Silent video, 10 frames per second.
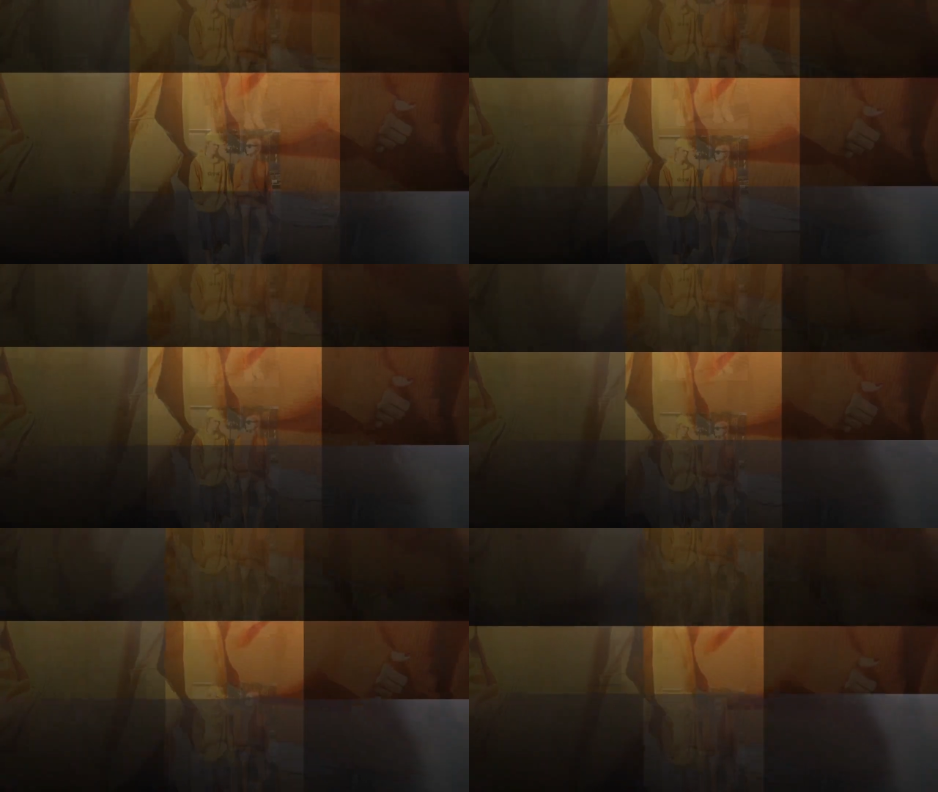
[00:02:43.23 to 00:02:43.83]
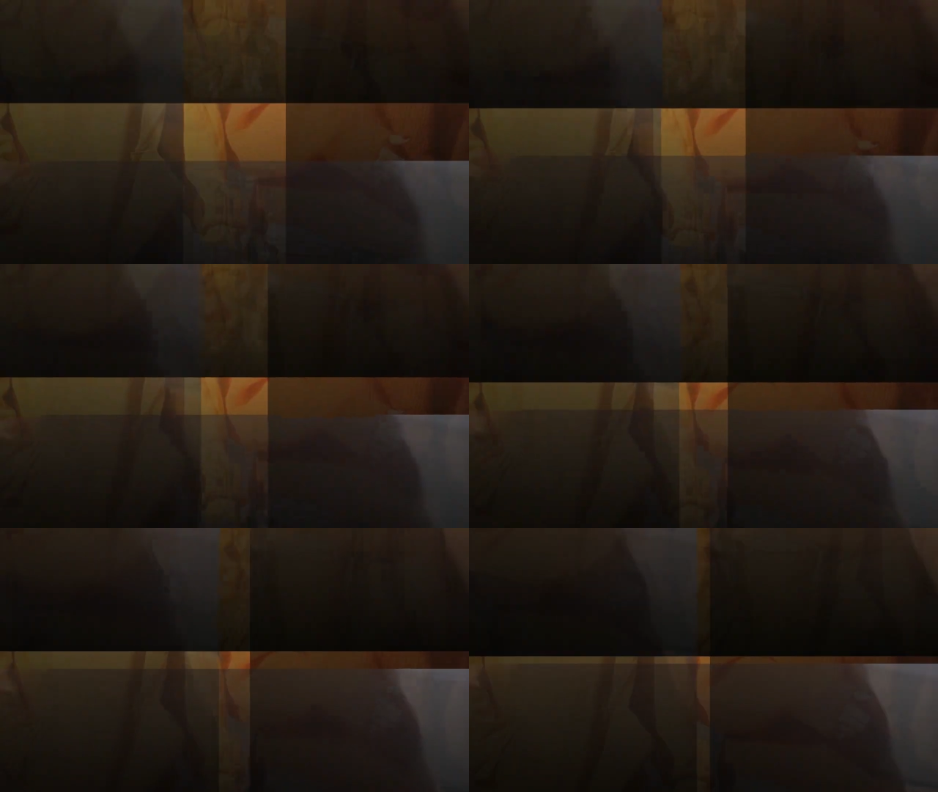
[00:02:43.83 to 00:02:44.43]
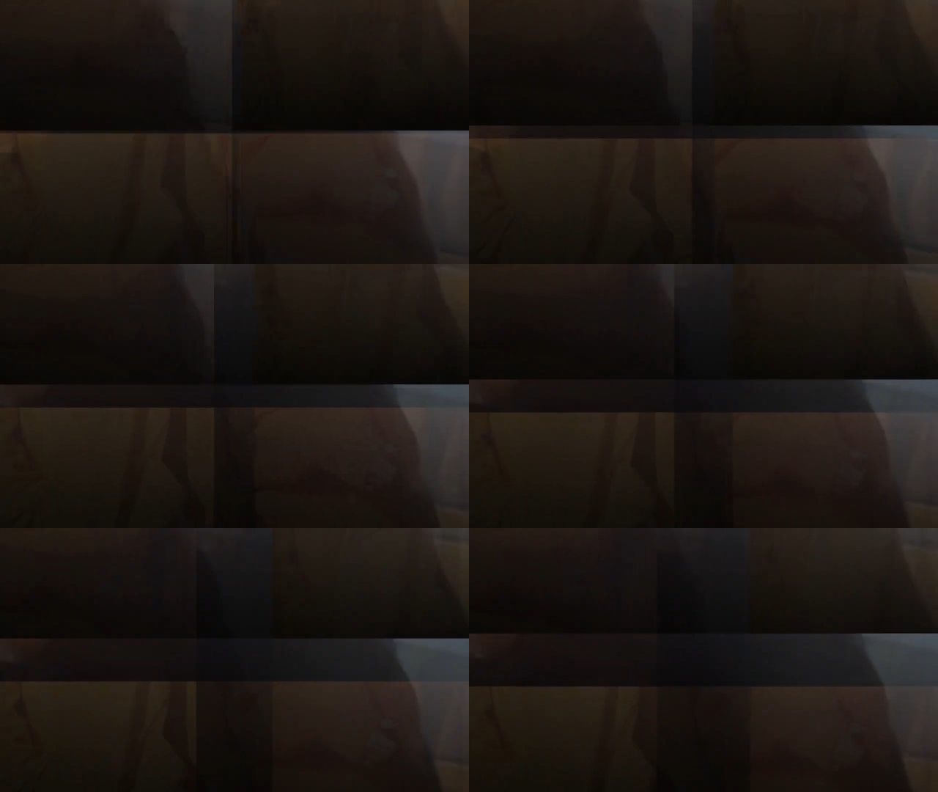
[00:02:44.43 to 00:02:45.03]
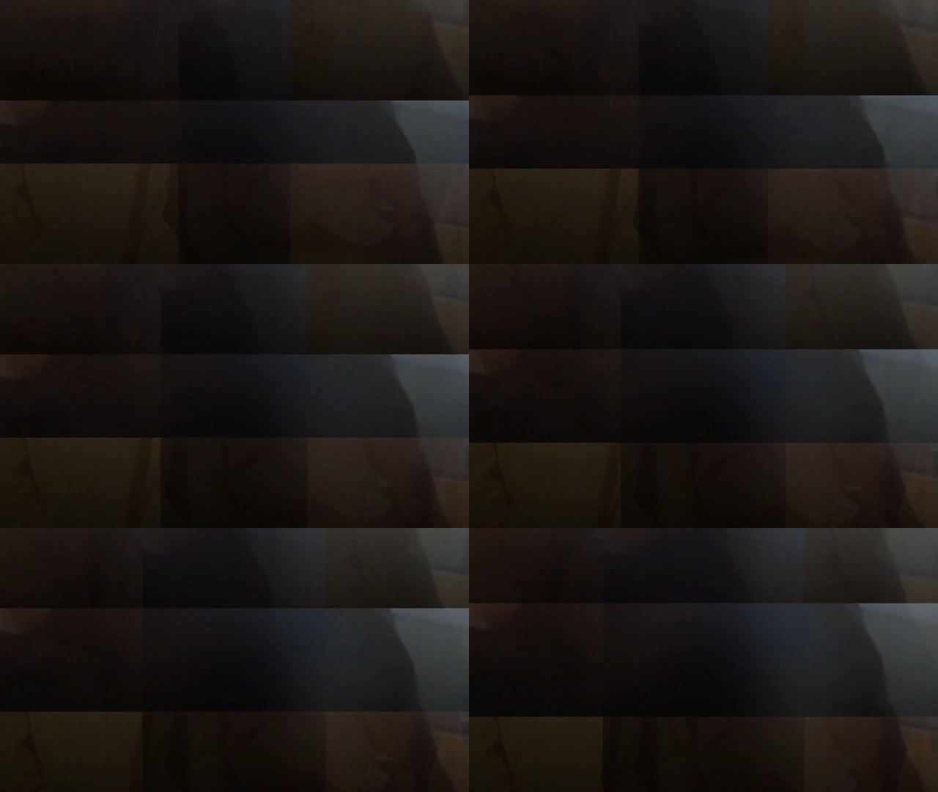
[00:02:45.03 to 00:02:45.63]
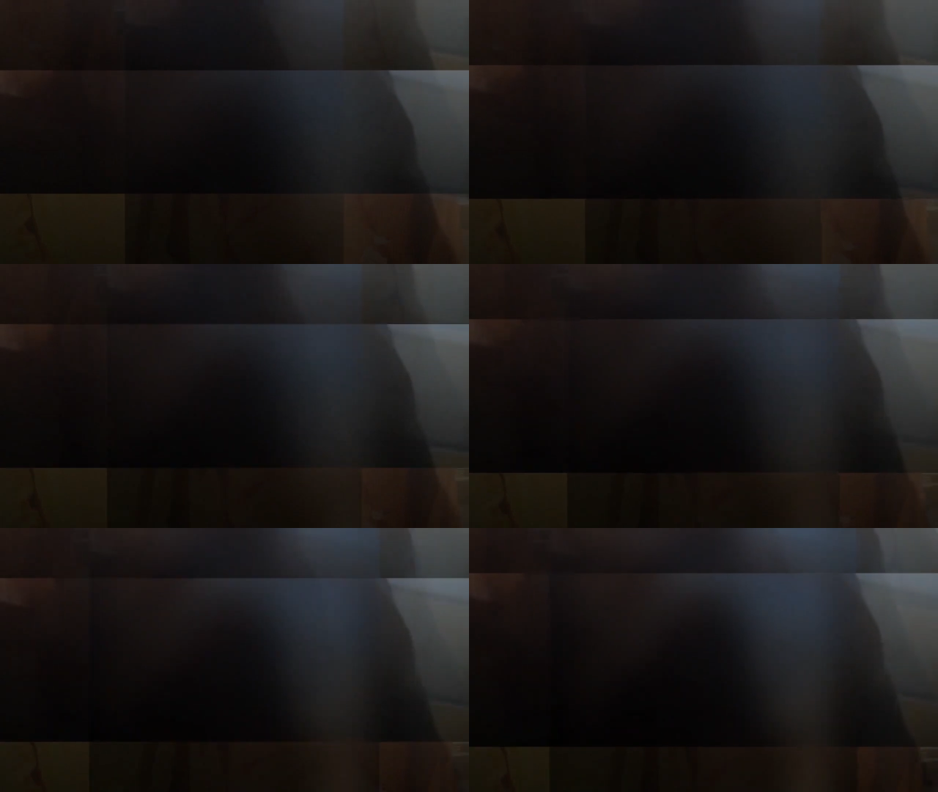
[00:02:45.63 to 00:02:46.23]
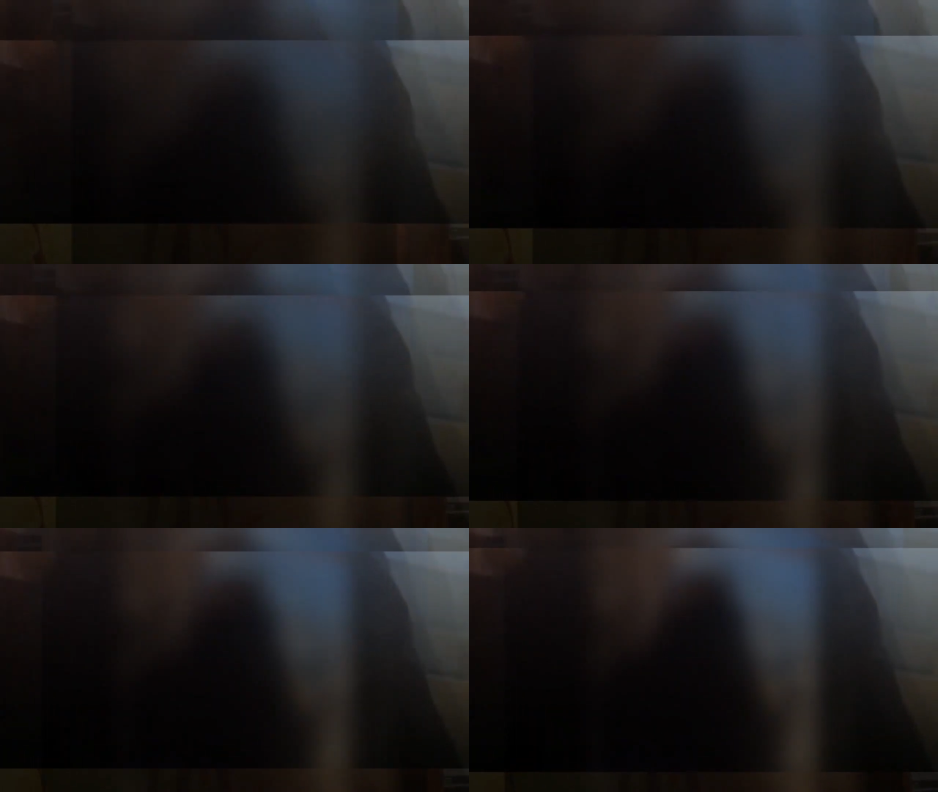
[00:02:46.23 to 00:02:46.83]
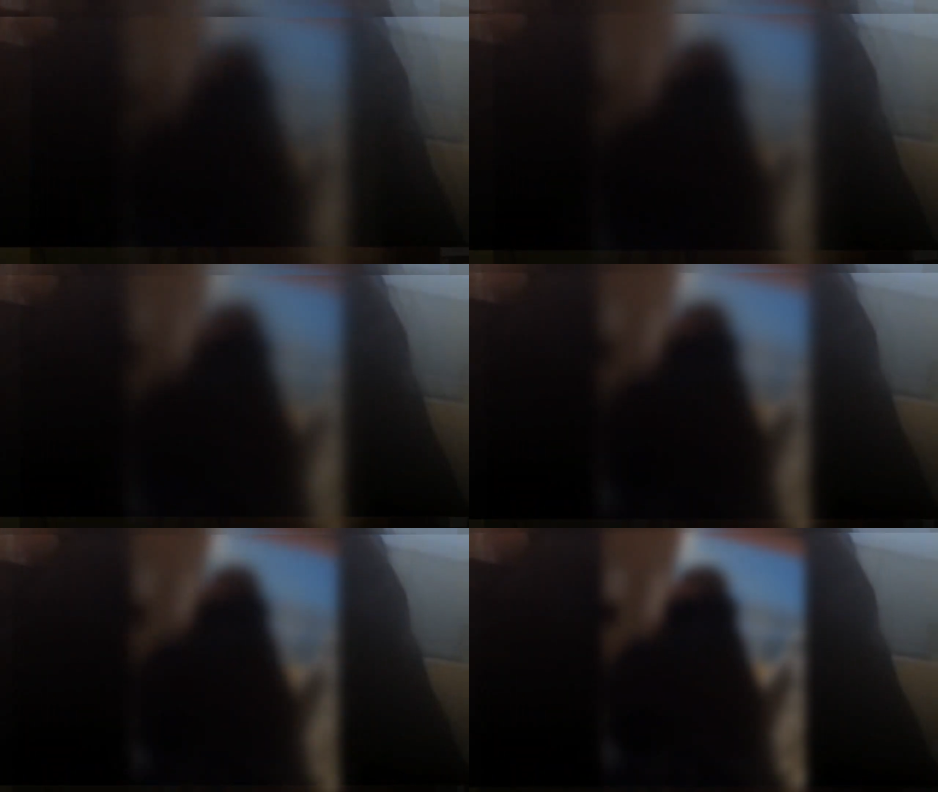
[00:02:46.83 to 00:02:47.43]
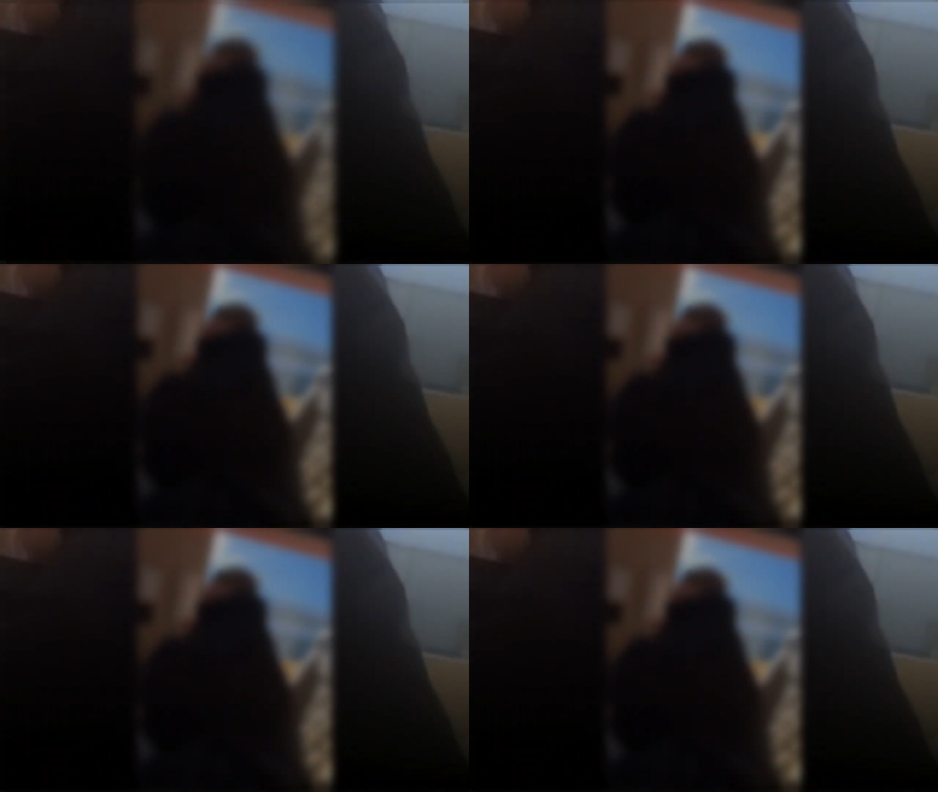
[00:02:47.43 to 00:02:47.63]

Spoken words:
Nobody's mouth can be seen.